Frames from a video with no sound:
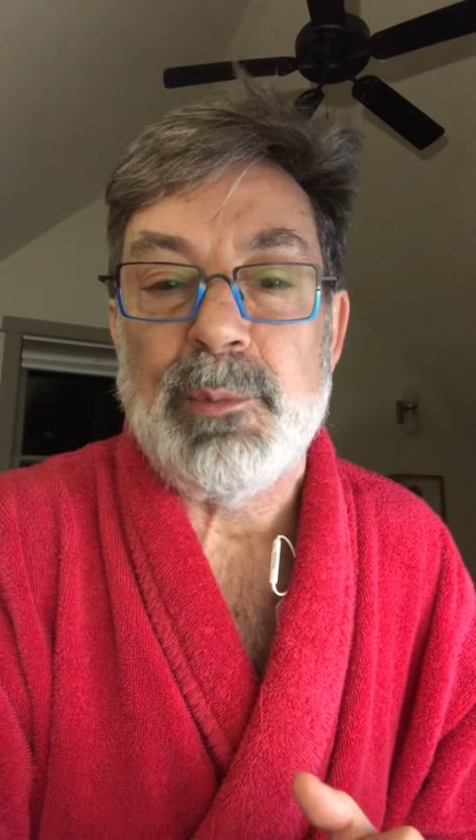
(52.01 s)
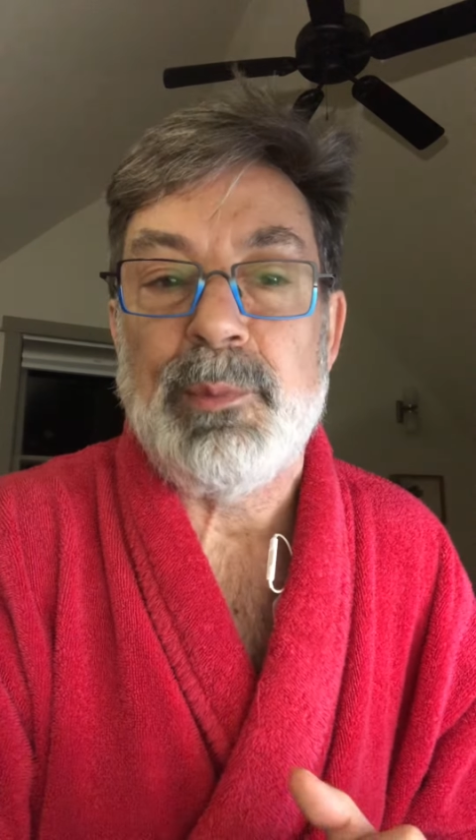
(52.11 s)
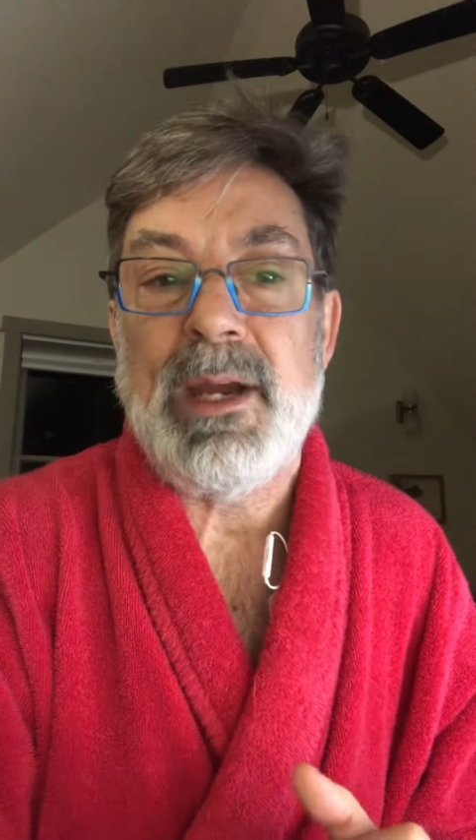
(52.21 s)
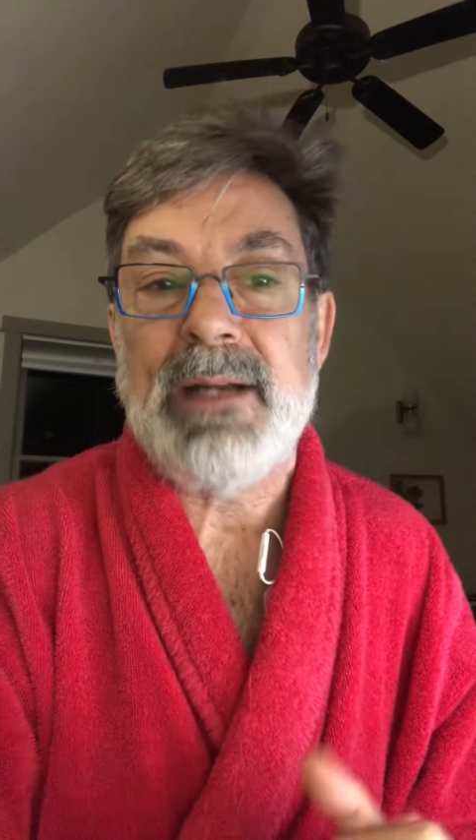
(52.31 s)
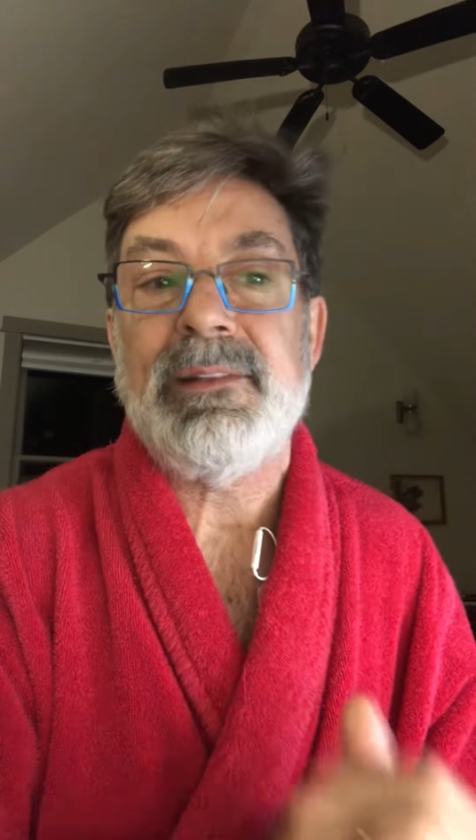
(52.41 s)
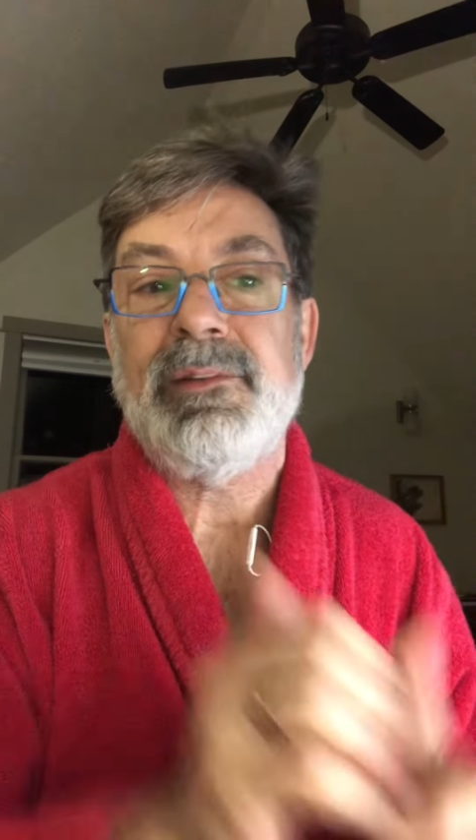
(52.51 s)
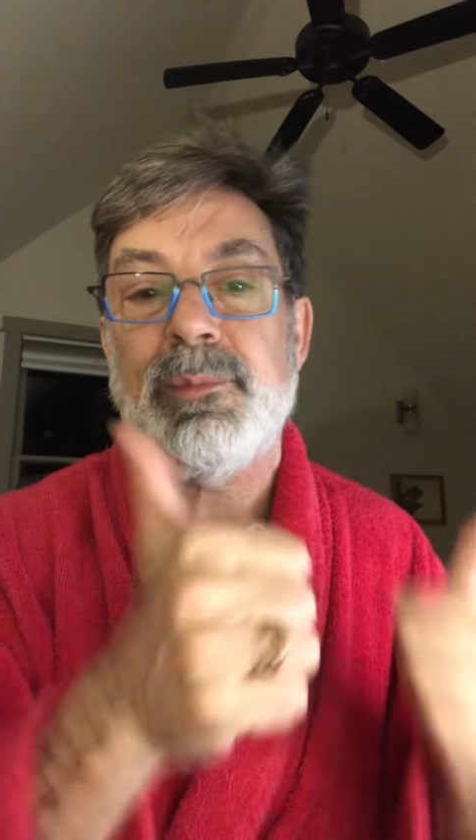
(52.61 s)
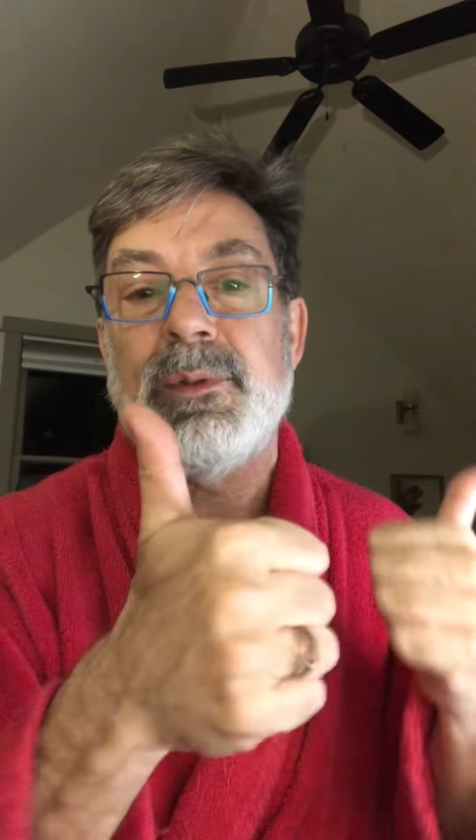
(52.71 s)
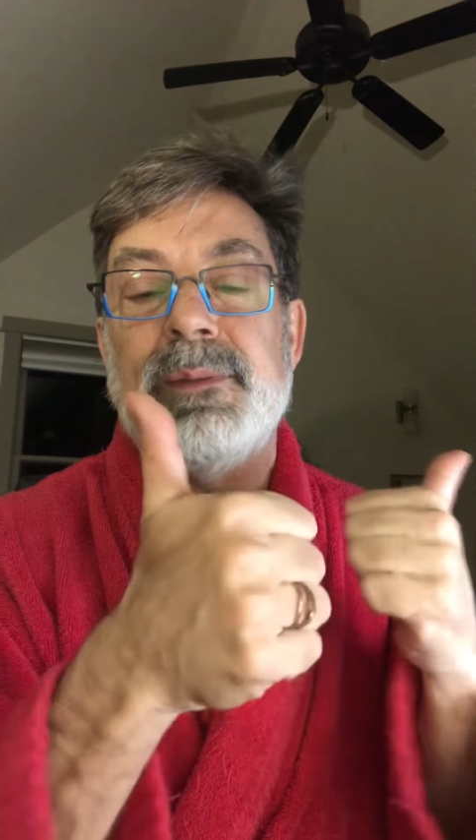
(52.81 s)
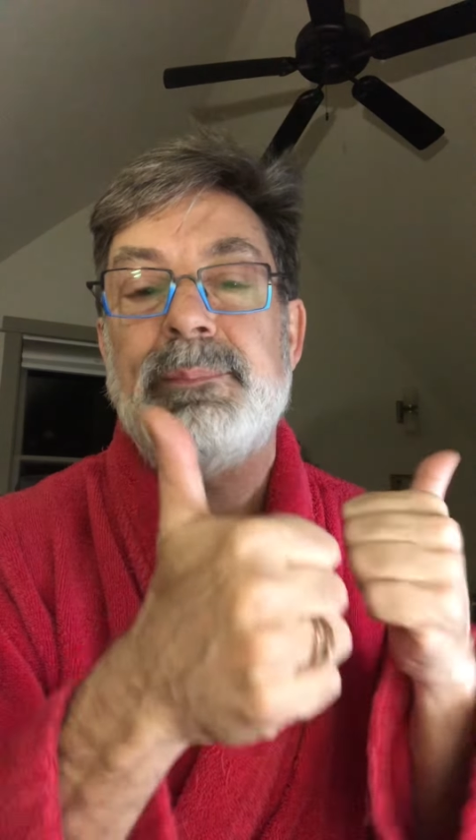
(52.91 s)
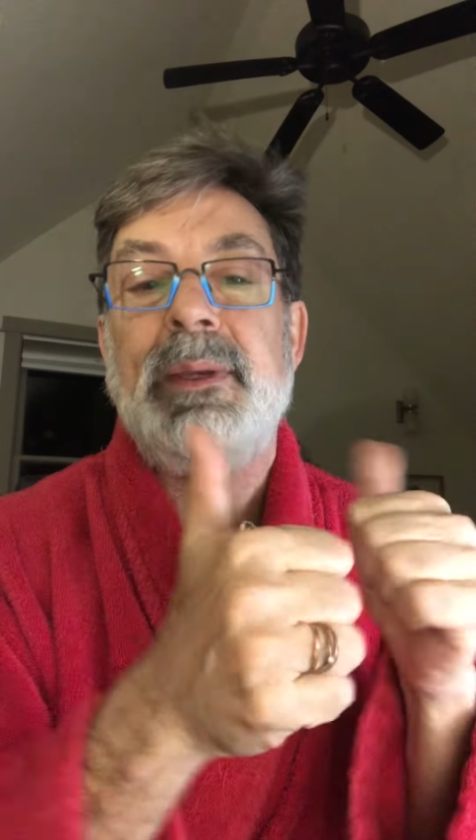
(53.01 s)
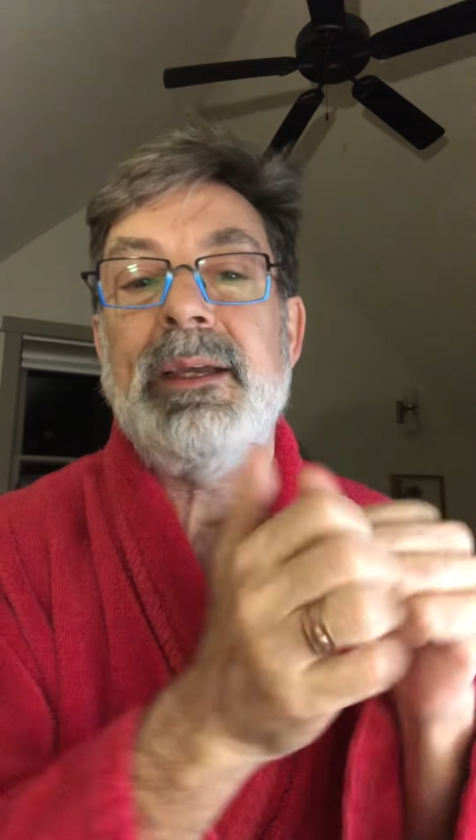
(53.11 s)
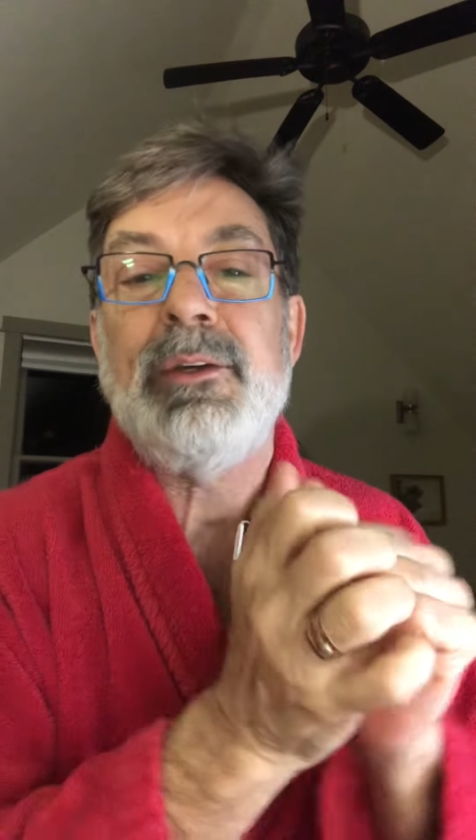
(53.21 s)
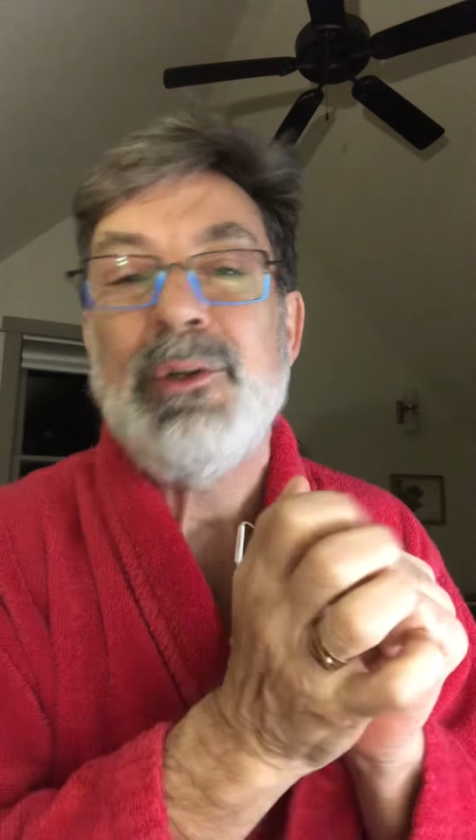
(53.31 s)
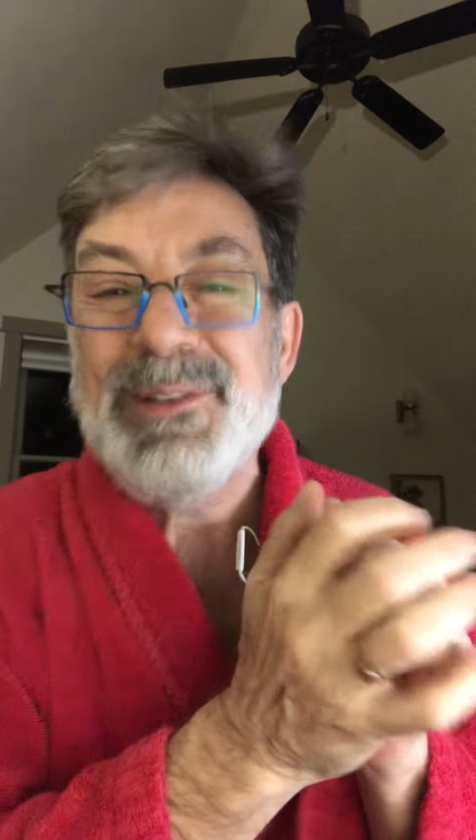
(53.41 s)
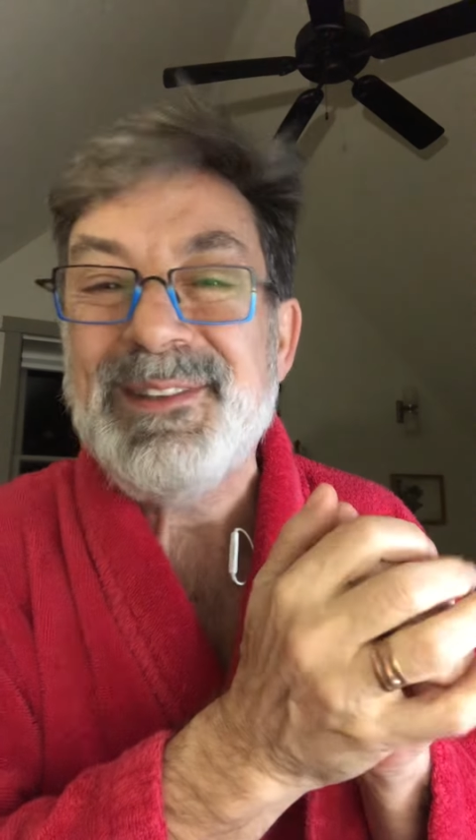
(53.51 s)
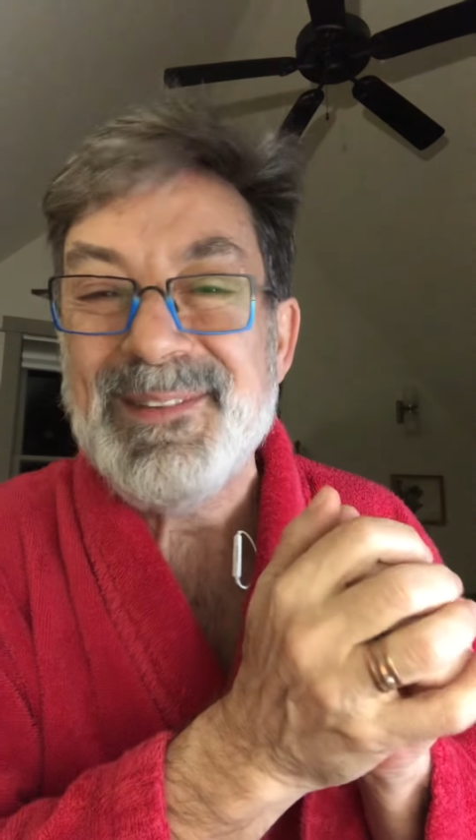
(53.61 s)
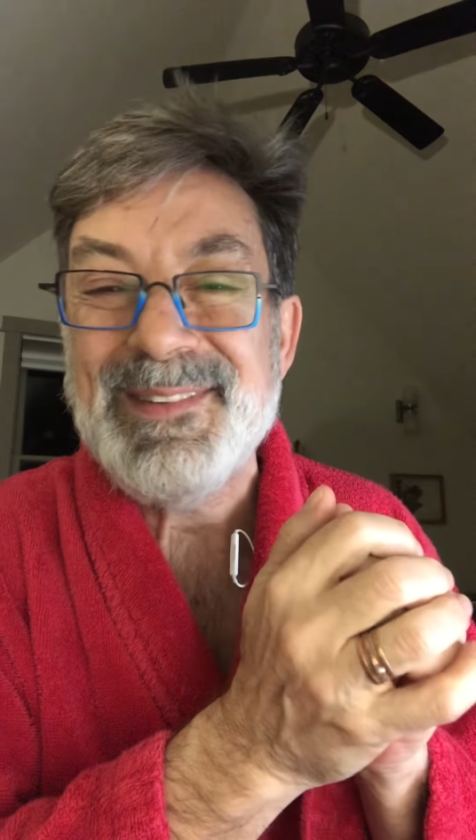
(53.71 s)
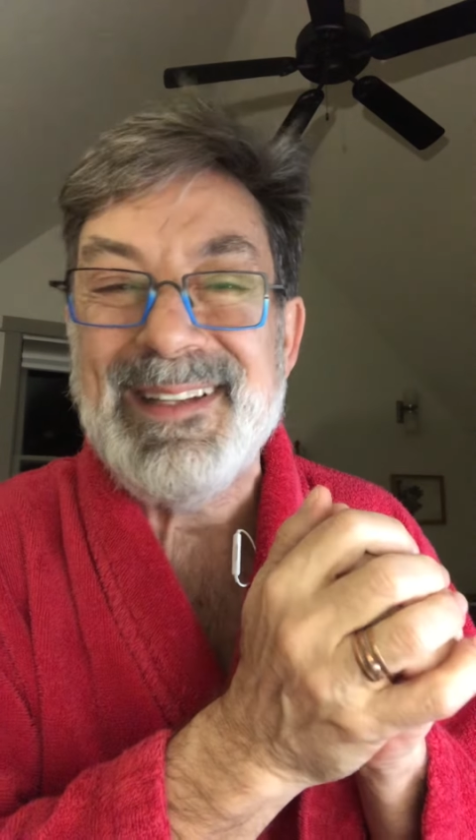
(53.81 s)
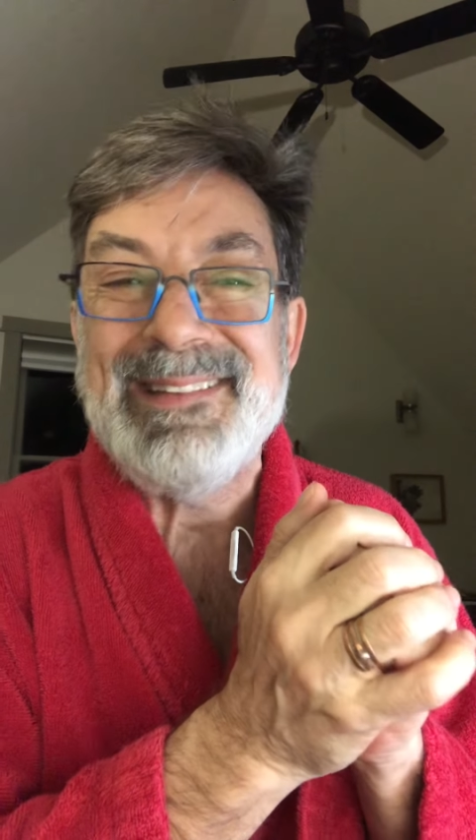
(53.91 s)
practice will pay good
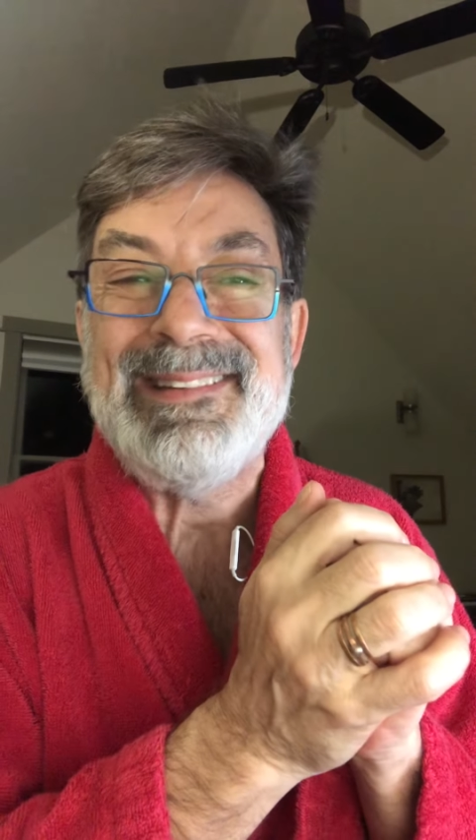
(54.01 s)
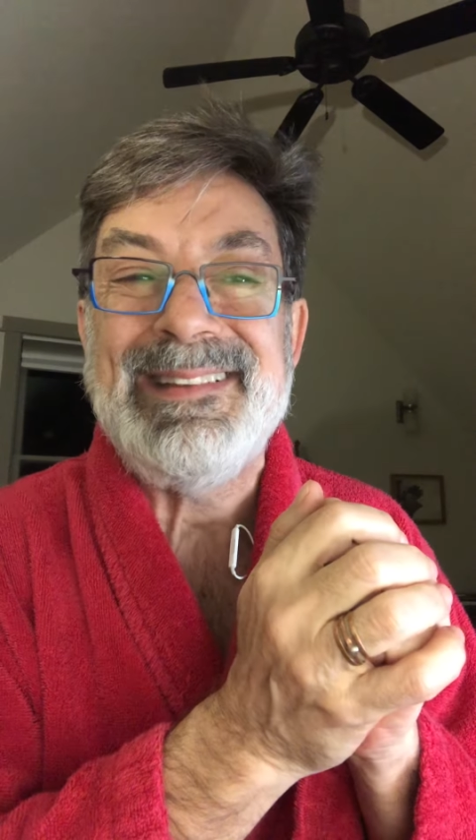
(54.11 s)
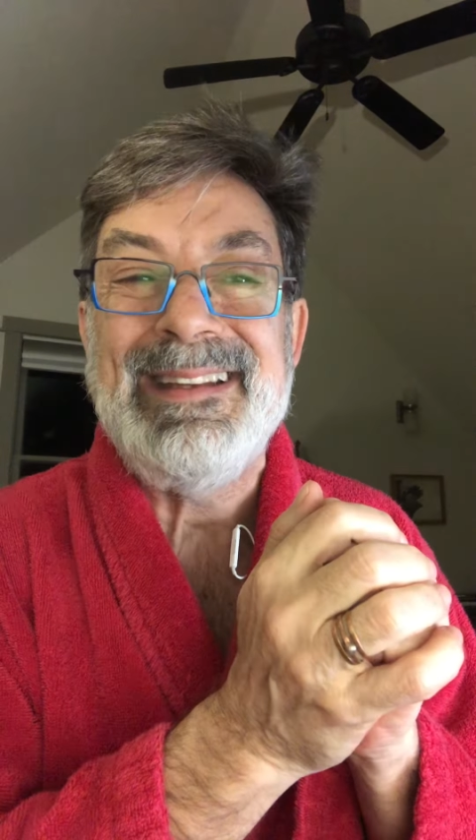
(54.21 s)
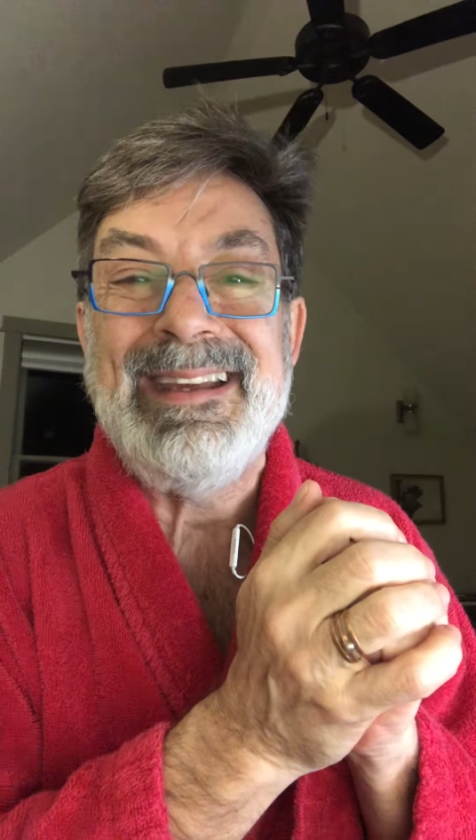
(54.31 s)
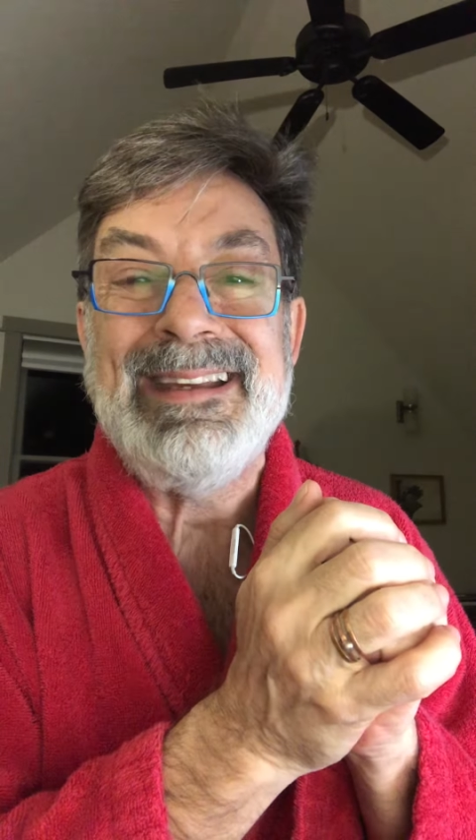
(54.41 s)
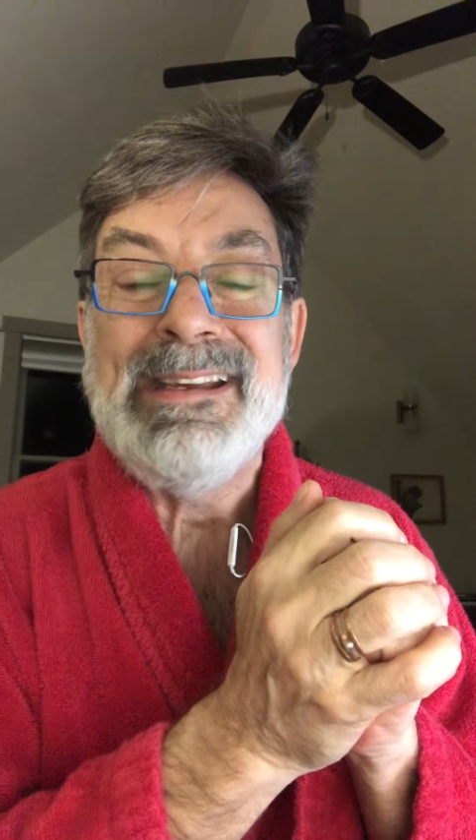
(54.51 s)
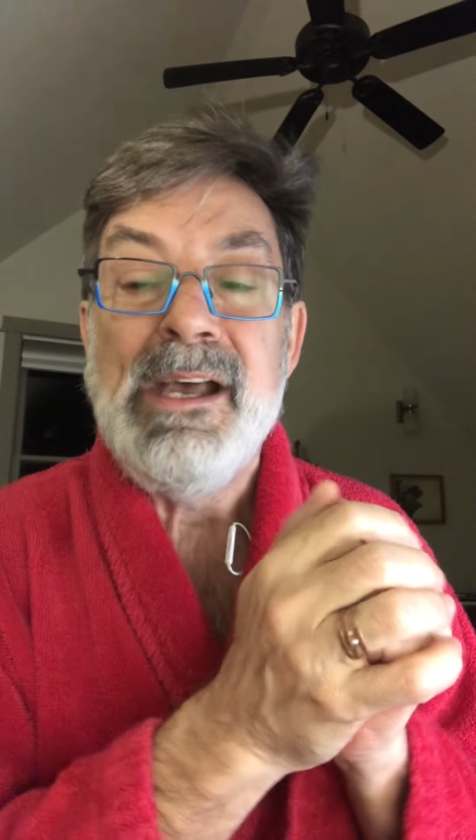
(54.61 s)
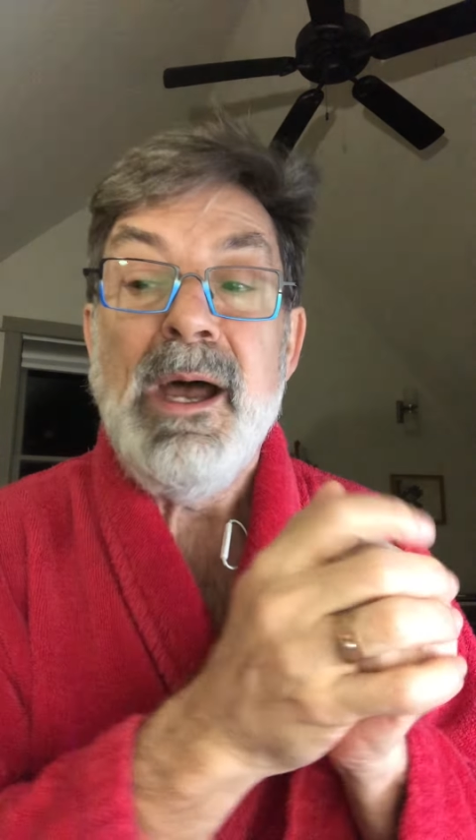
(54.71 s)
dividends today.